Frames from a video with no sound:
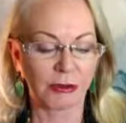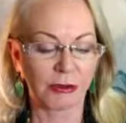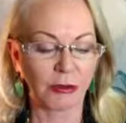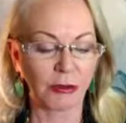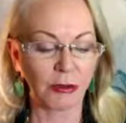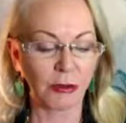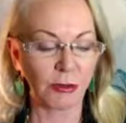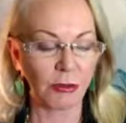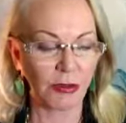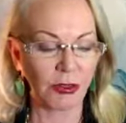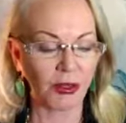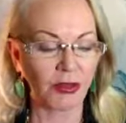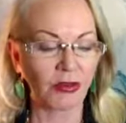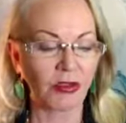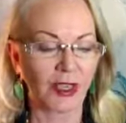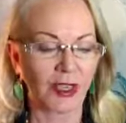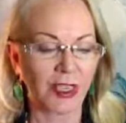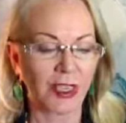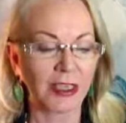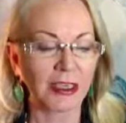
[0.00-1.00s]
will
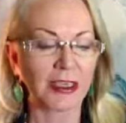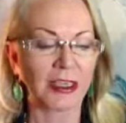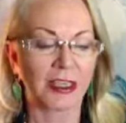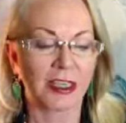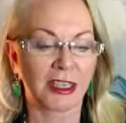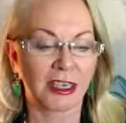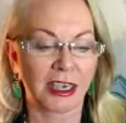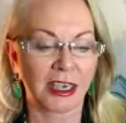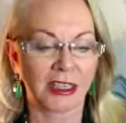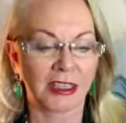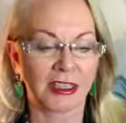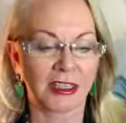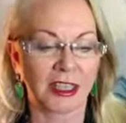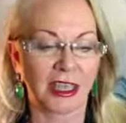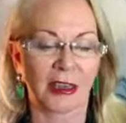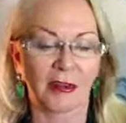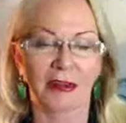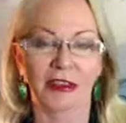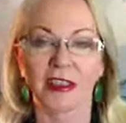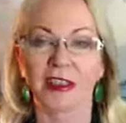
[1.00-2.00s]
move into the next
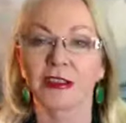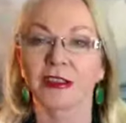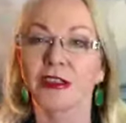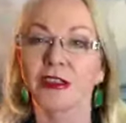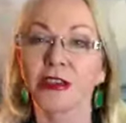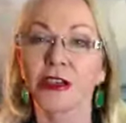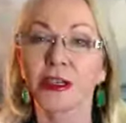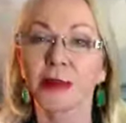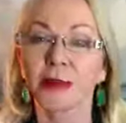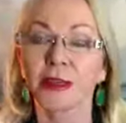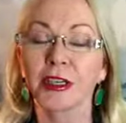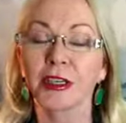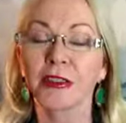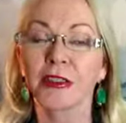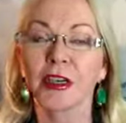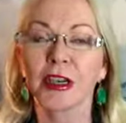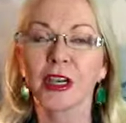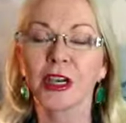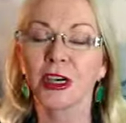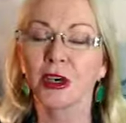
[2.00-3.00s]
sign, which is
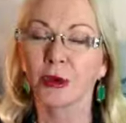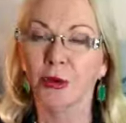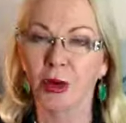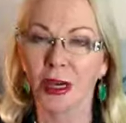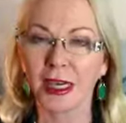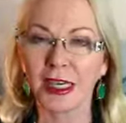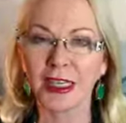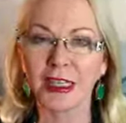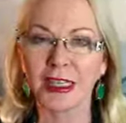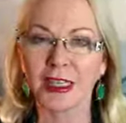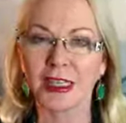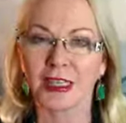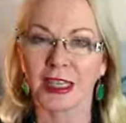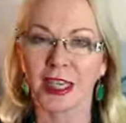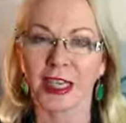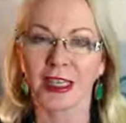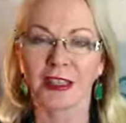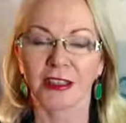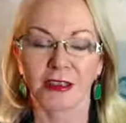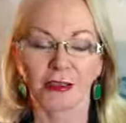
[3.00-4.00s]
Scorpio, one of the
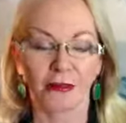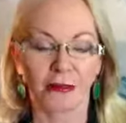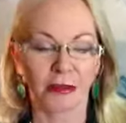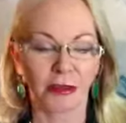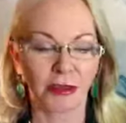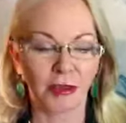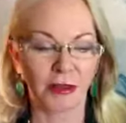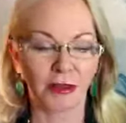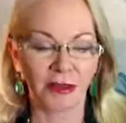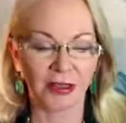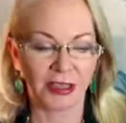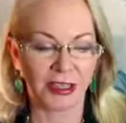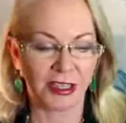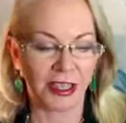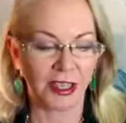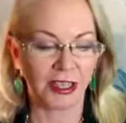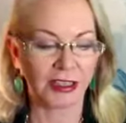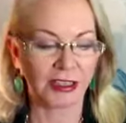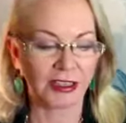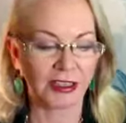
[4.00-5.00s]
signs that rules,
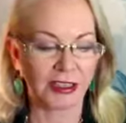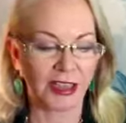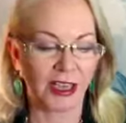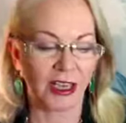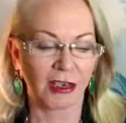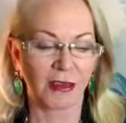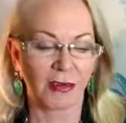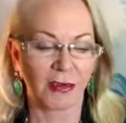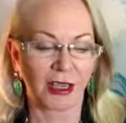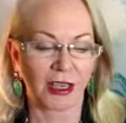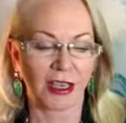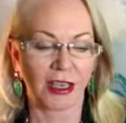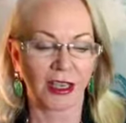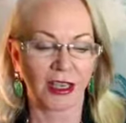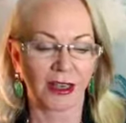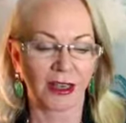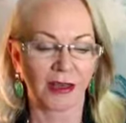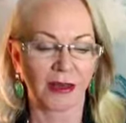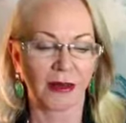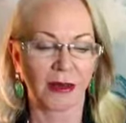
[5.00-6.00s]
the other sign
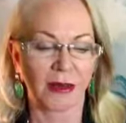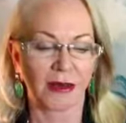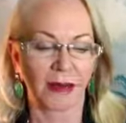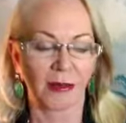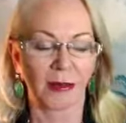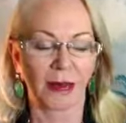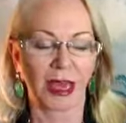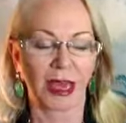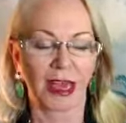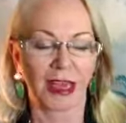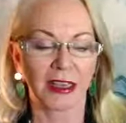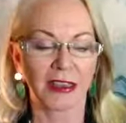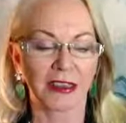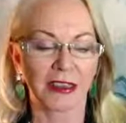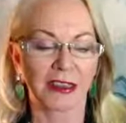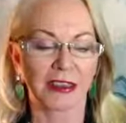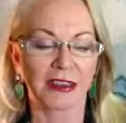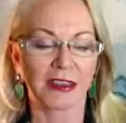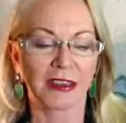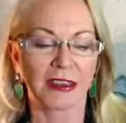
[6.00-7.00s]
being
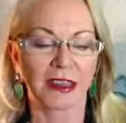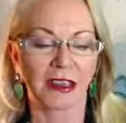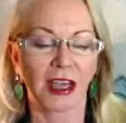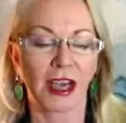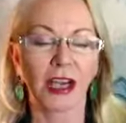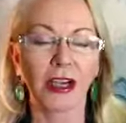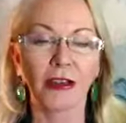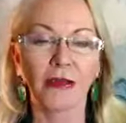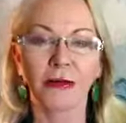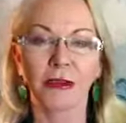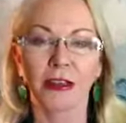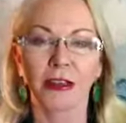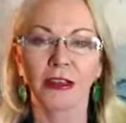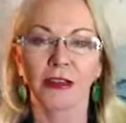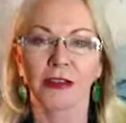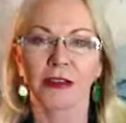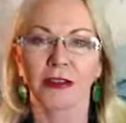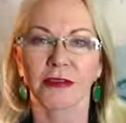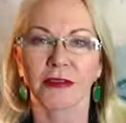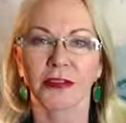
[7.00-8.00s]
Mars. It's
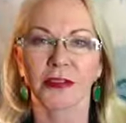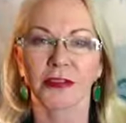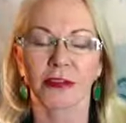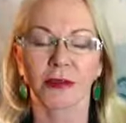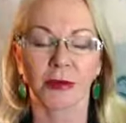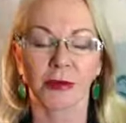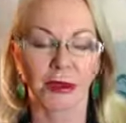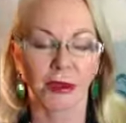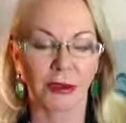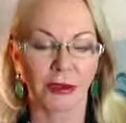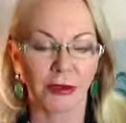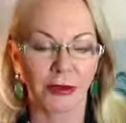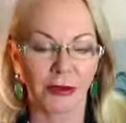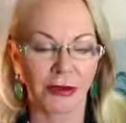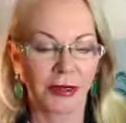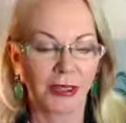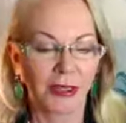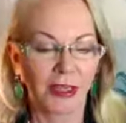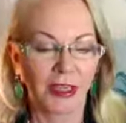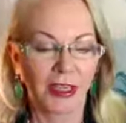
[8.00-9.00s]
co-ruler of
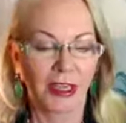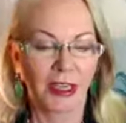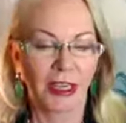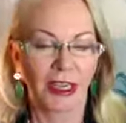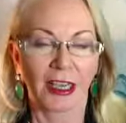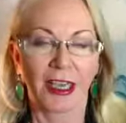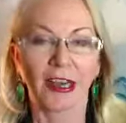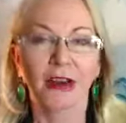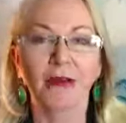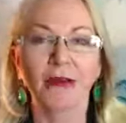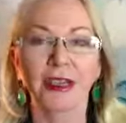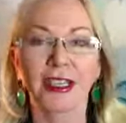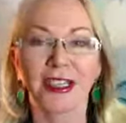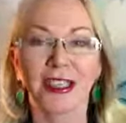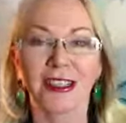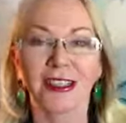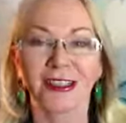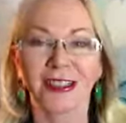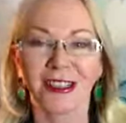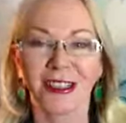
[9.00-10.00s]
Scorpio,
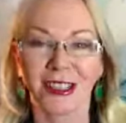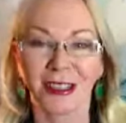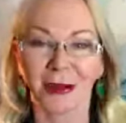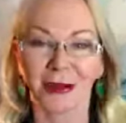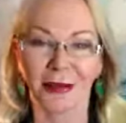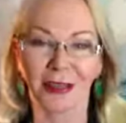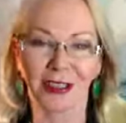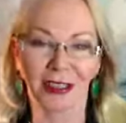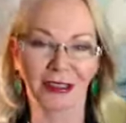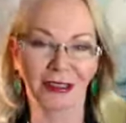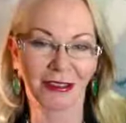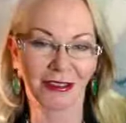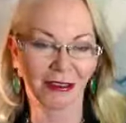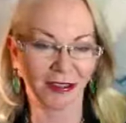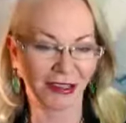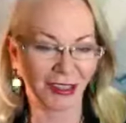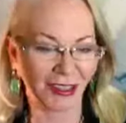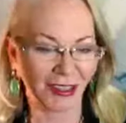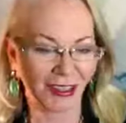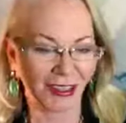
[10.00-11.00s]
original Scorpio
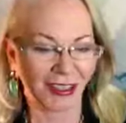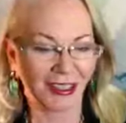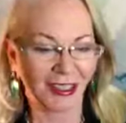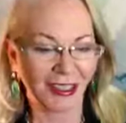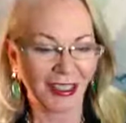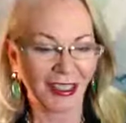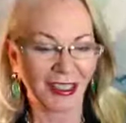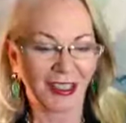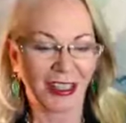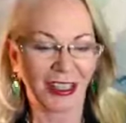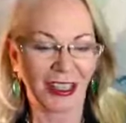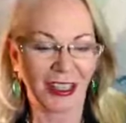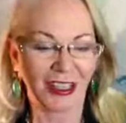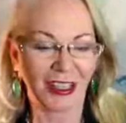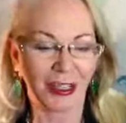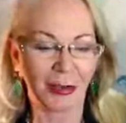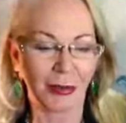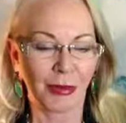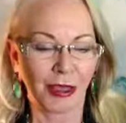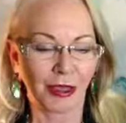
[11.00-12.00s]
ruler,
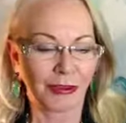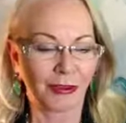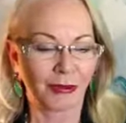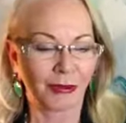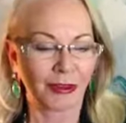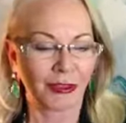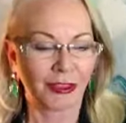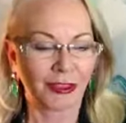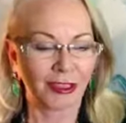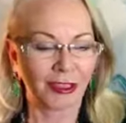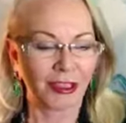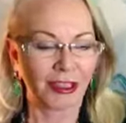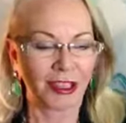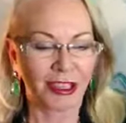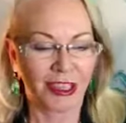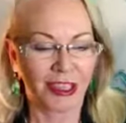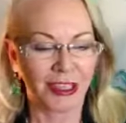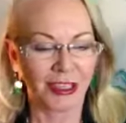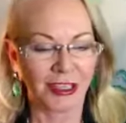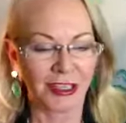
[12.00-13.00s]
and the modern ruler
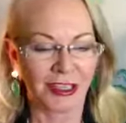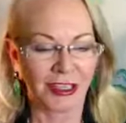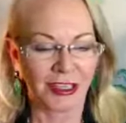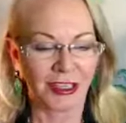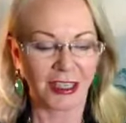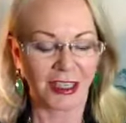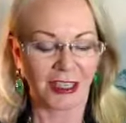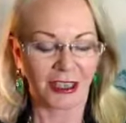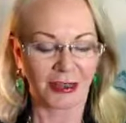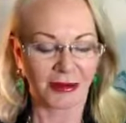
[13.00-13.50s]
is